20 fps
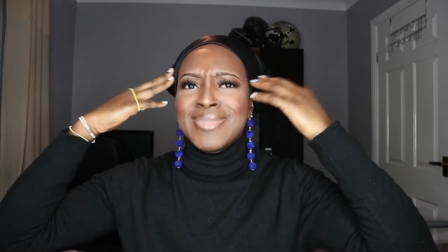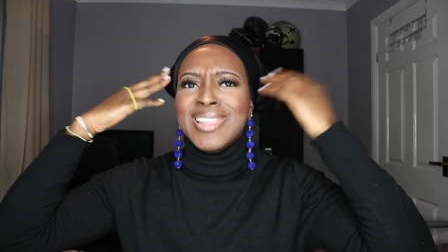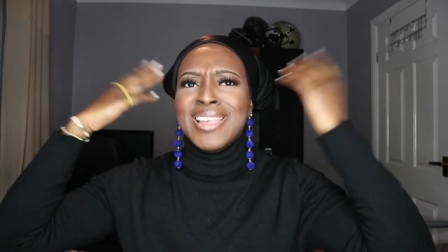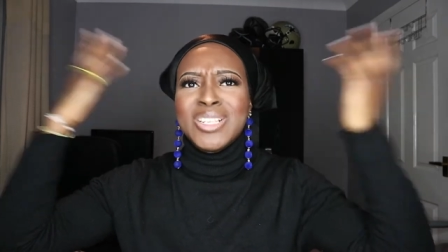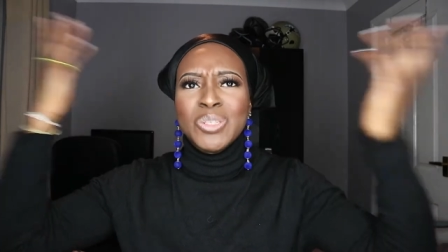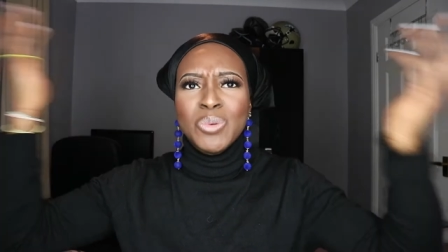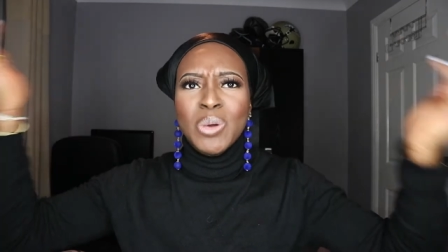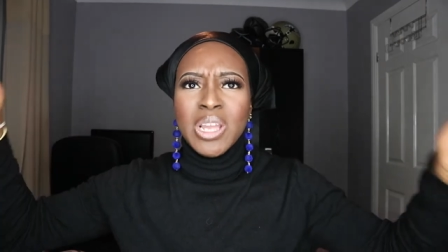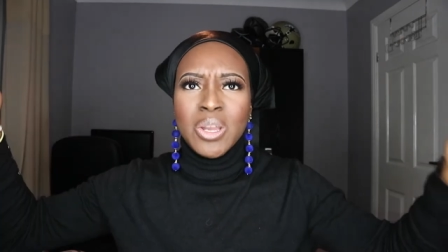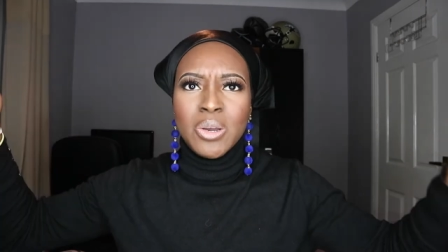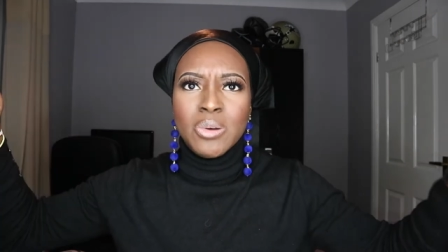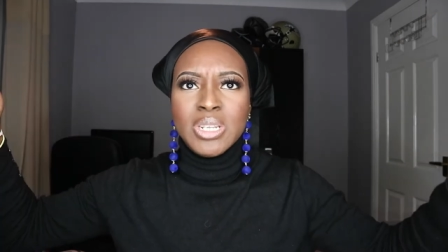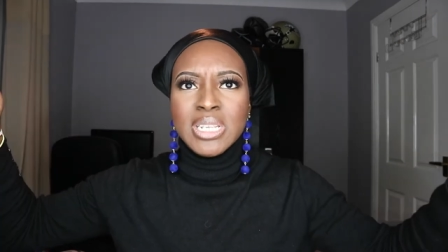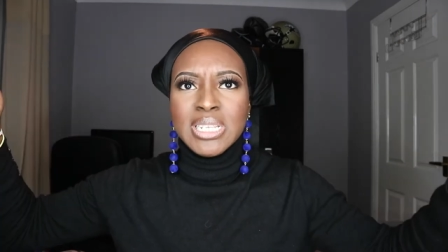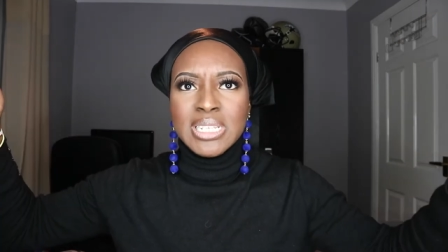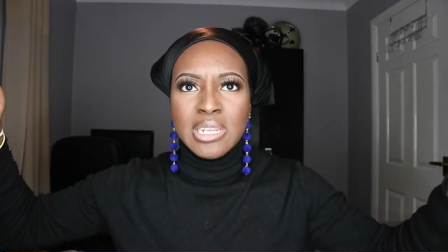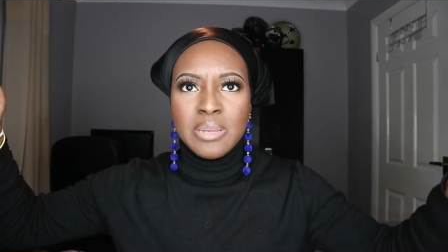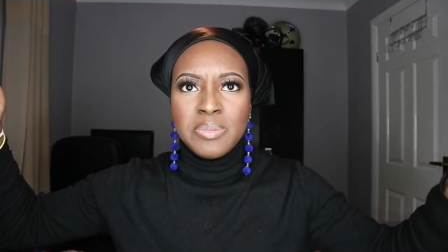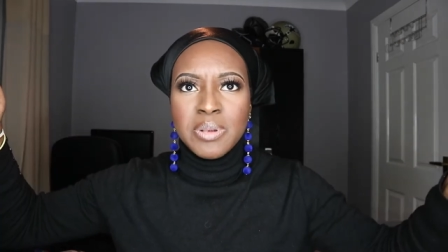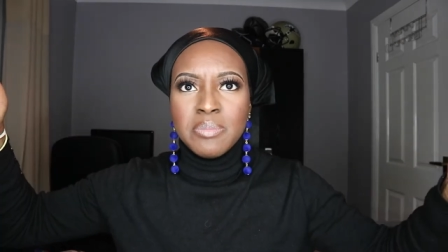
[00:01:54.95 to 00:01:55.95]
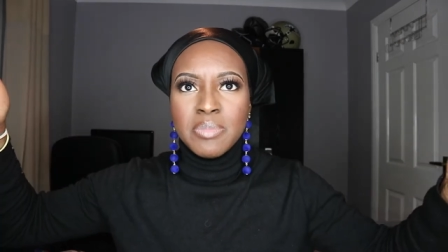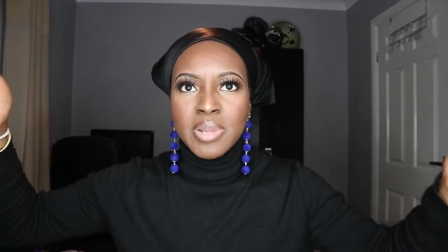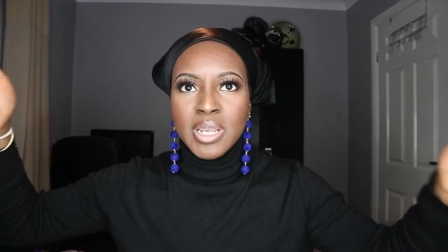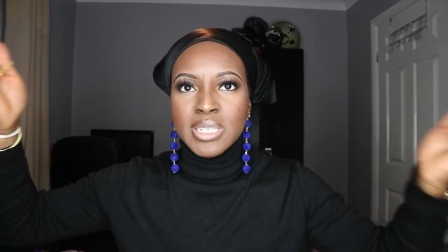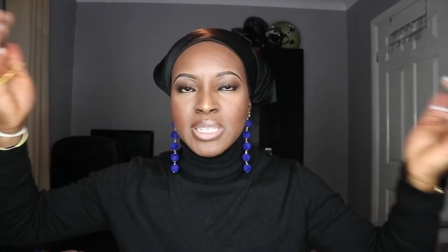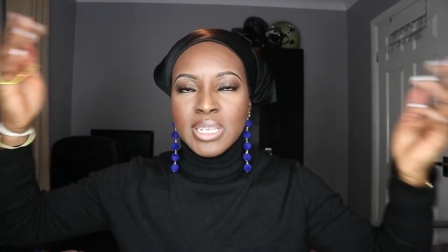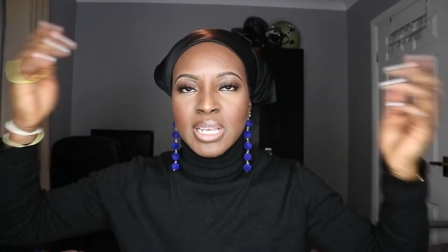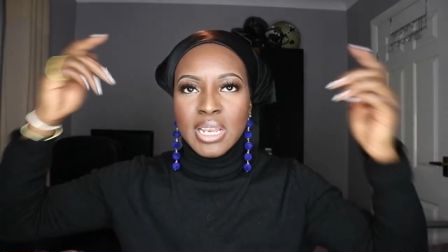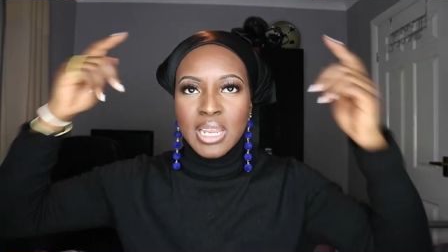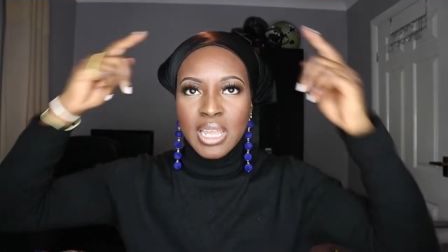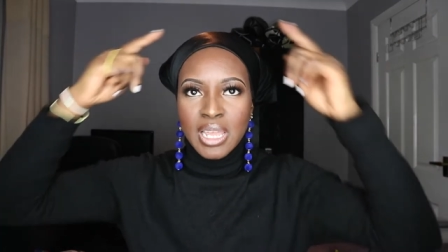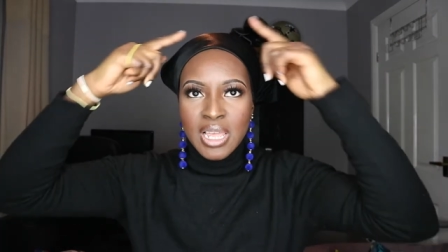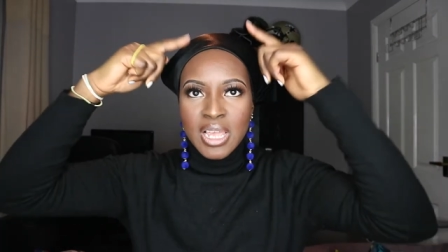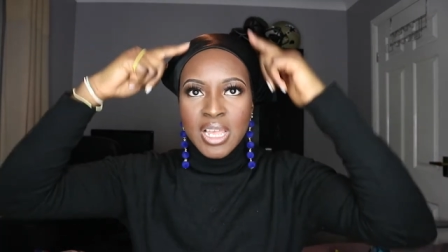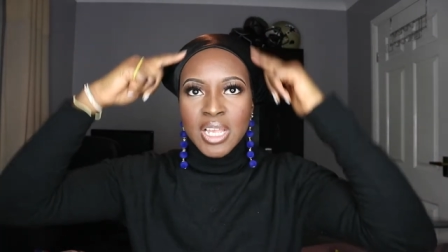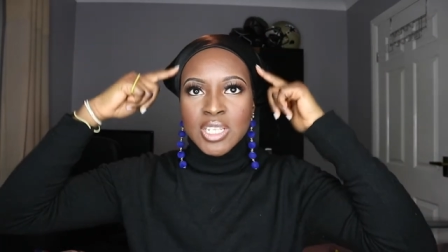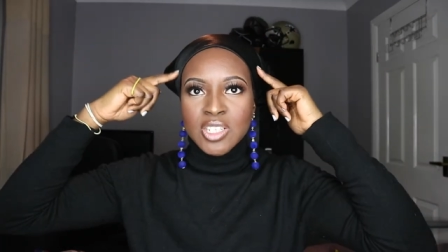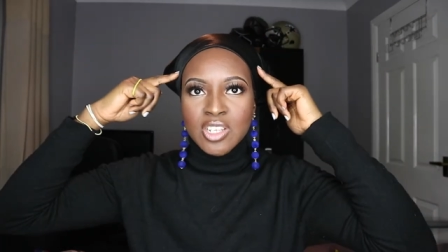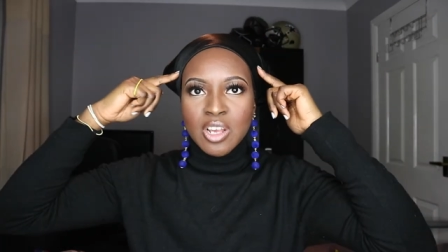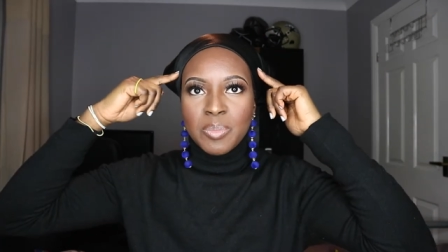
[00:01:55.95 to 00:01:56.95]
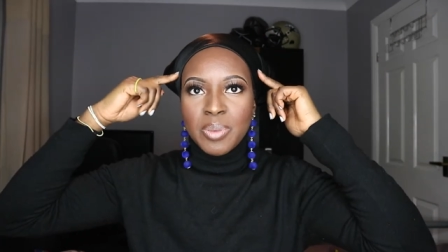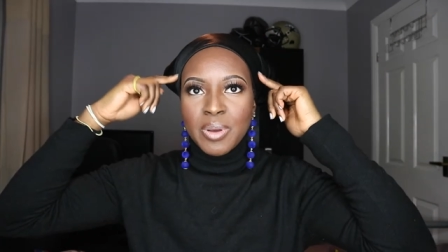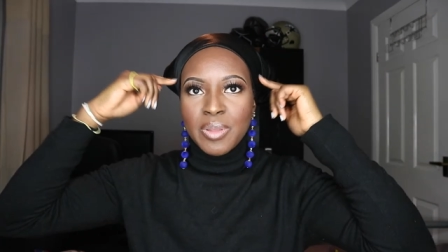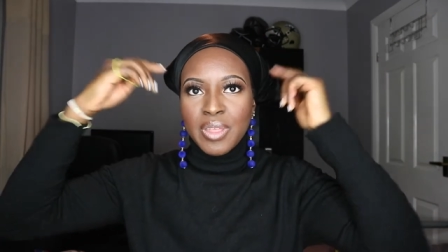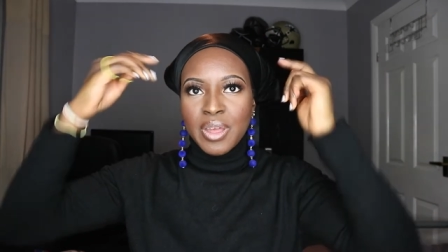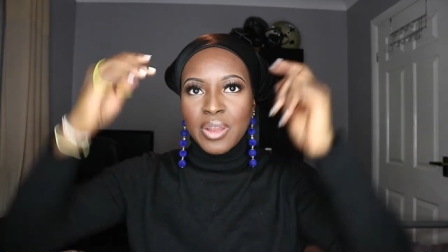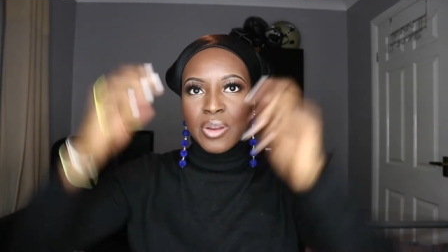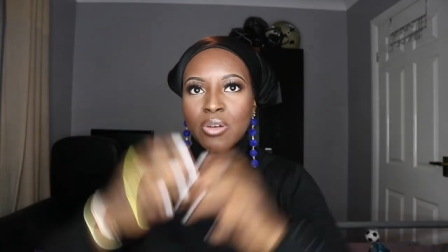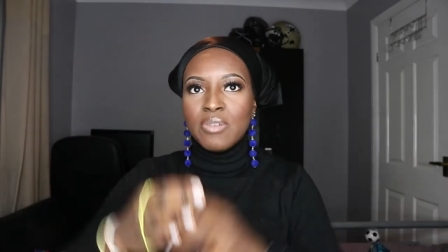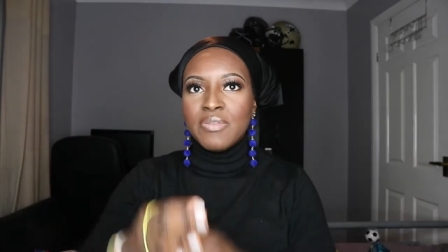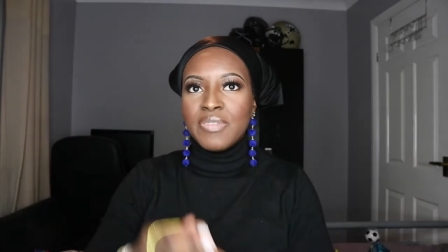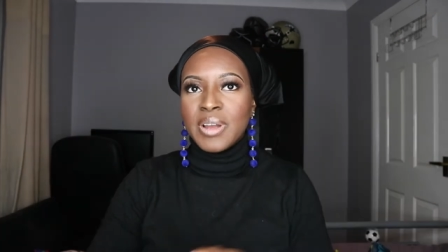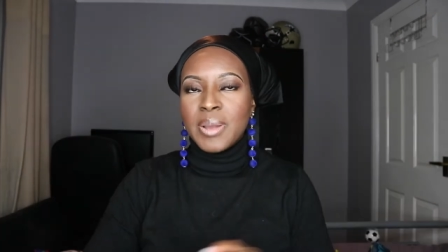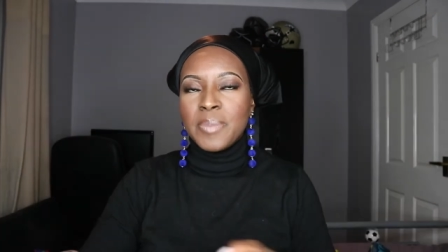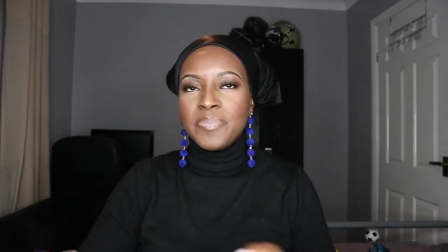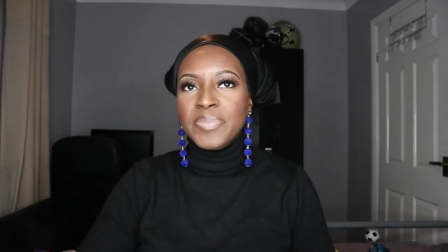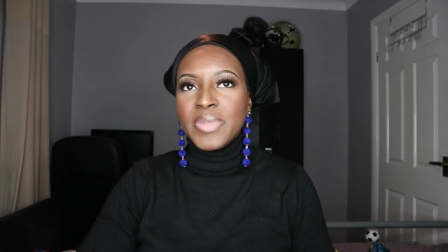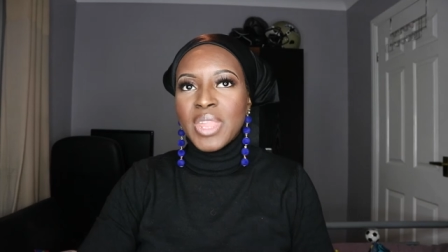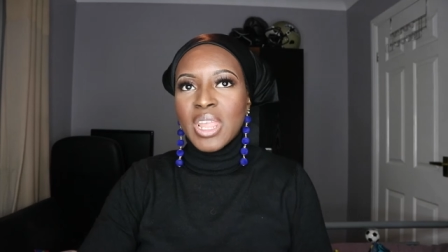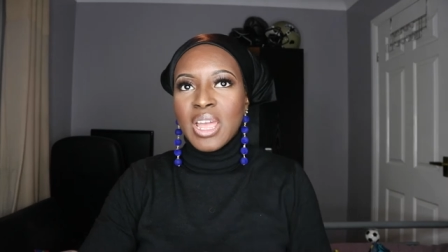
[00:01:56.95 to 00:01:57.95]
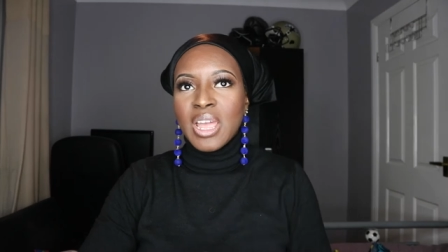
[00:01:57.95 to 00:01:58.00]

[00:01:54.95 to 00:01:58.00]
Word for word: it's what I go to sleep in basically, so I put that over